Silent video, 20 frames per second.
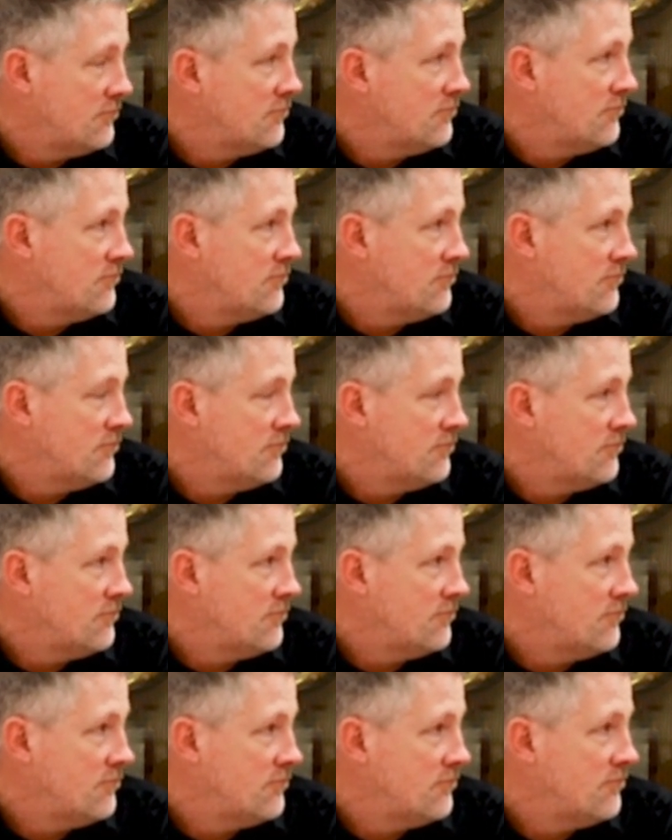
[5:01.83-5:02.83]

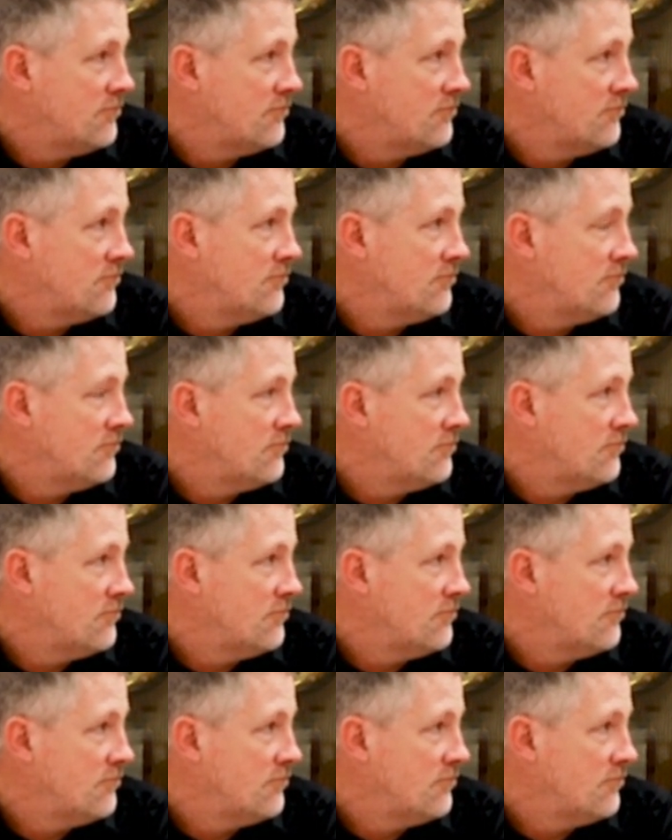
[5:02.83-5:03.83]

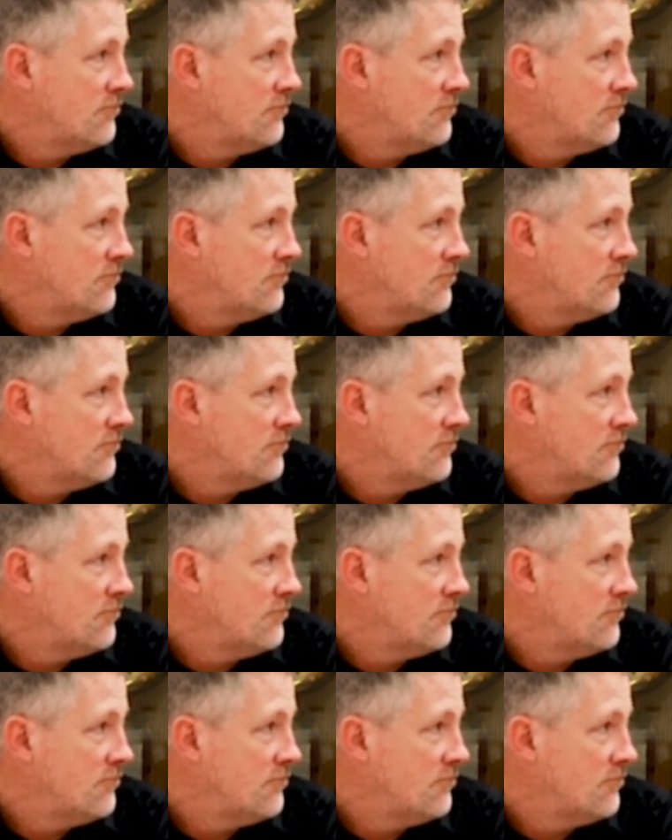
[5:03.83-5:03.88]
The person shown says nothing.